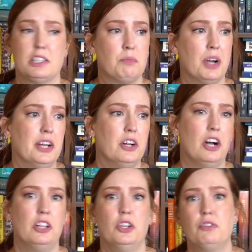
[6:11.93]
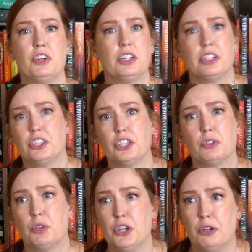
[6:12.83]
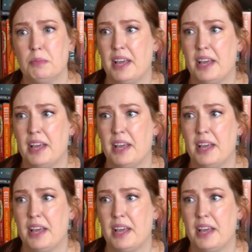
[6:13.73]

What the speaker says: spread all over your room,